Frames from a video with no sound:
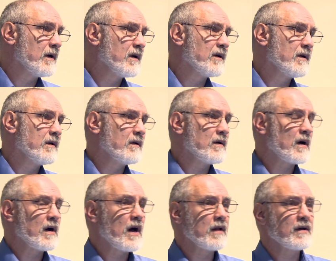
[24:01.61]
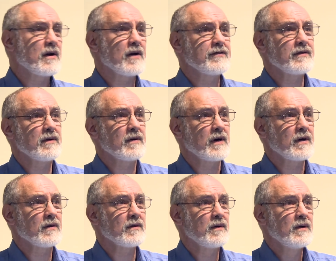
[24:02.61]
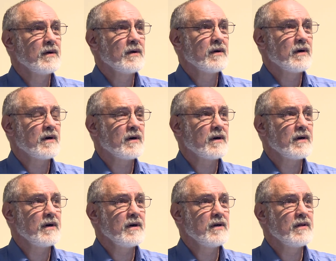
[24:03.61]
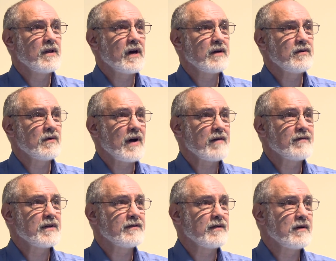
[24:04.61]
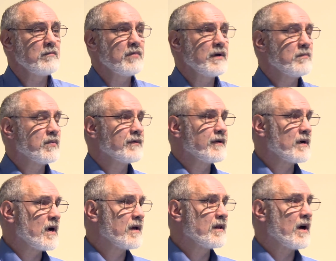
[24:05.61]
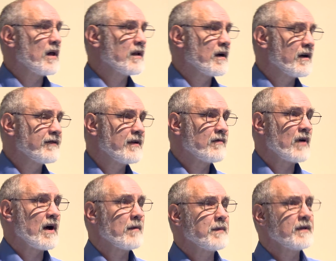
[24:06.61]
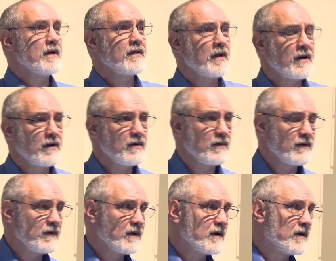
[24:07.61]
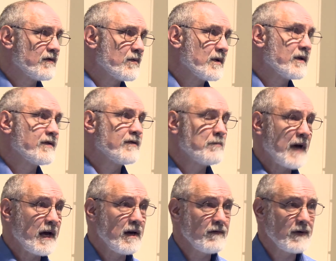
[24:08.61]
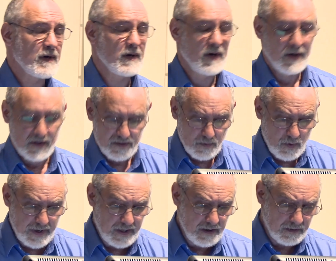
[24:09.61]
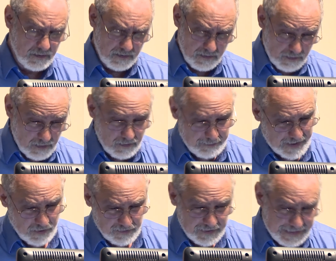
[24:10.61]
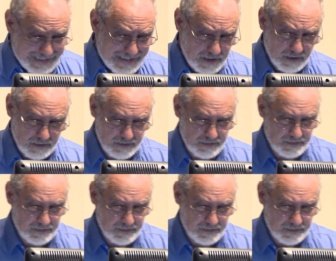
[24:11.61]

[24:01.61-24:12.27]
in Holocaust denial, in that you have the same people denying the Holocaust ever happened and then accusing the Israelis of behaving the way Hitler apparently didn't.